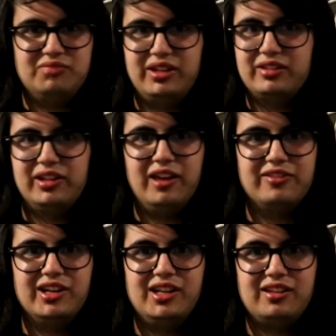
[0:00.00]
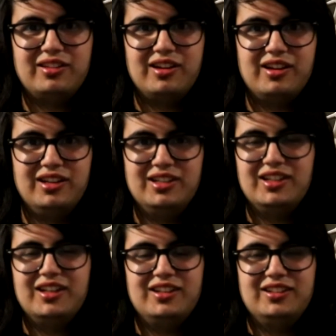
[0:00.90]
basically every Nissan.
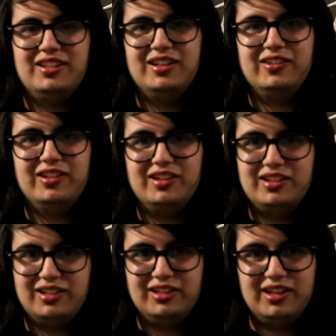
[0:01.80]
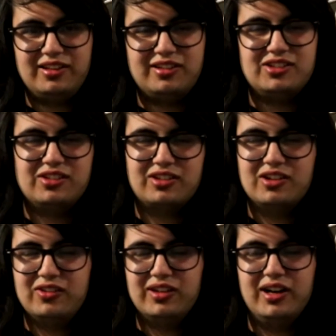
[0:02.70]
You know, the list just
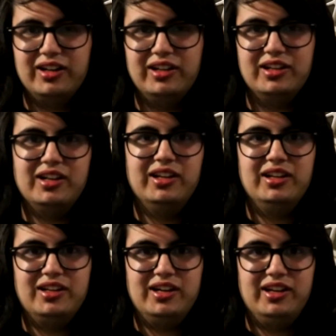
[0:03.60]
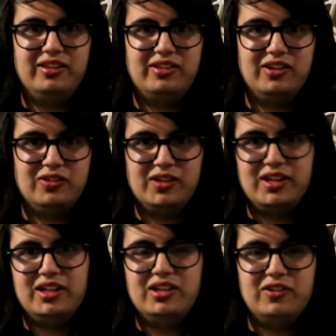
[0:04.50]
goes on and on and on. So
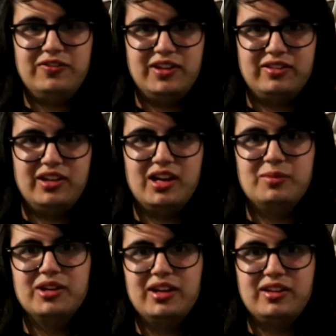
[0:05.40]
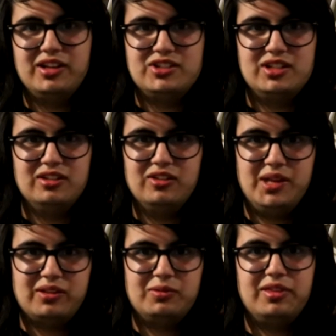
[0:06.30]
no fancy hybridization to
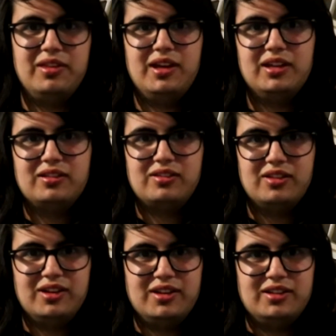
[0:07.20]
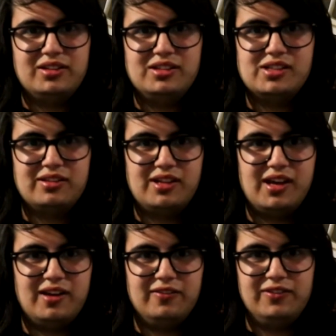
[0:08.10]
mess with things. You just
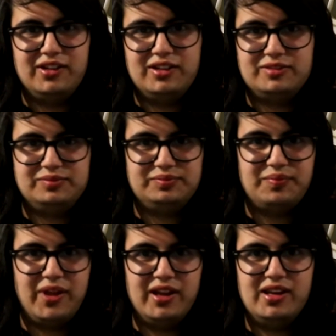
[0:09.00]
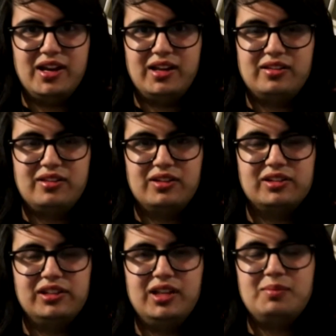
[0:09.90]
have a nice,
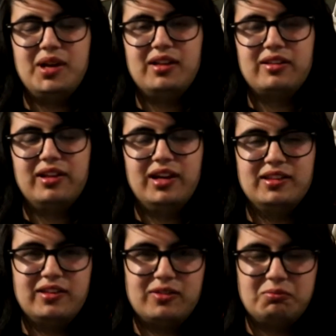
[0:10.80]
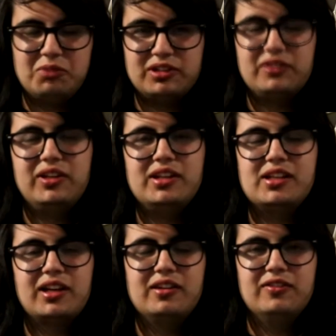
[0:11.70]
clean baseline that's relatively
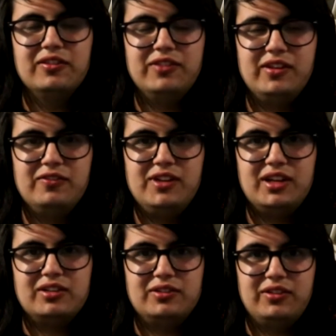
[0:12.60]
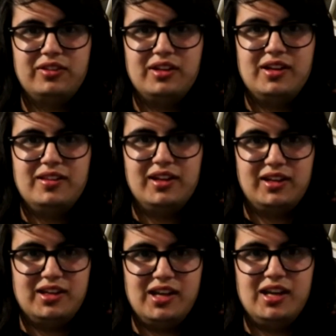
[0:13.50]
indicative of the vehicles that
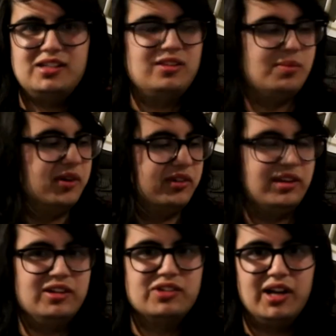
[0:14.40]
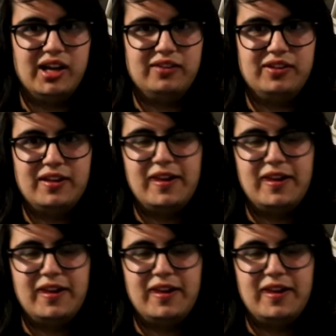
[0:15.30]
Canadians mostly drive.